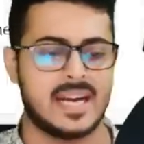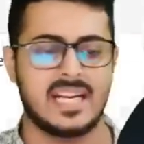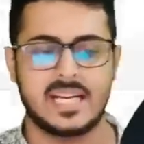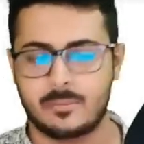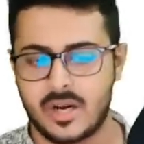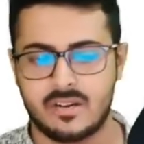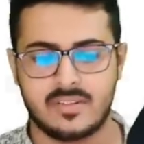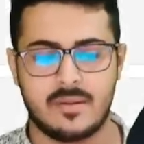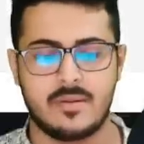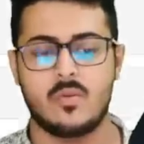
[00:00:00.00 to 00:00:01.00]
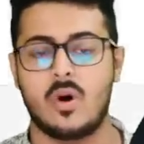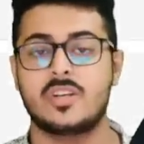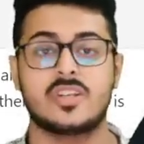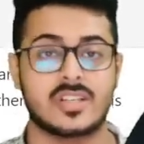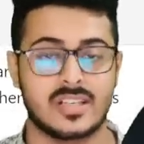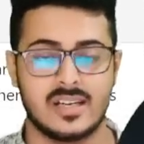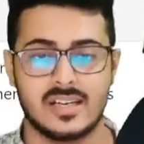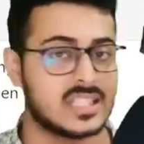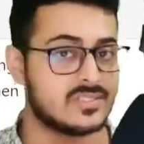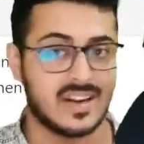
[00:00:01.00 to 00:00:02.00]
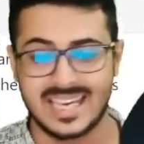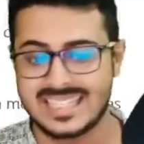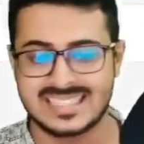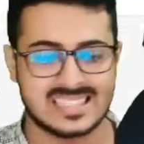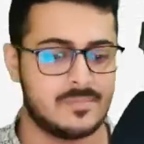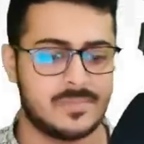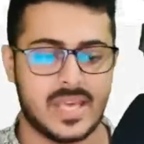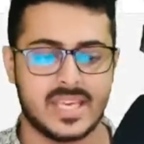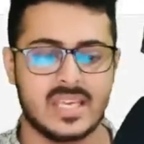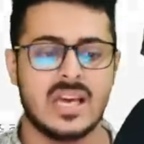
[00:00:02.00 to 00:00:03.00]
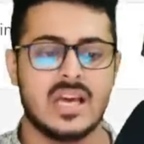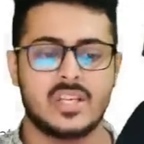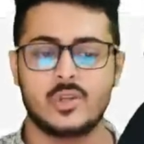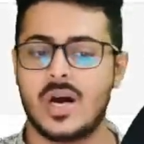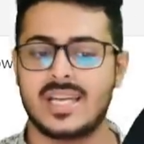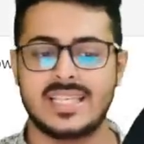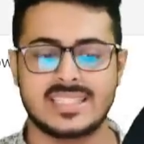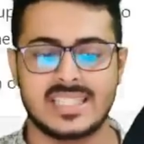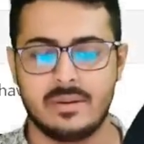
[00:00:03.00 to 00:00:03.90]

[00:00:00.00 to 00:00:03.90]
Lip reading: later point of time, if you want to revise something, you are easily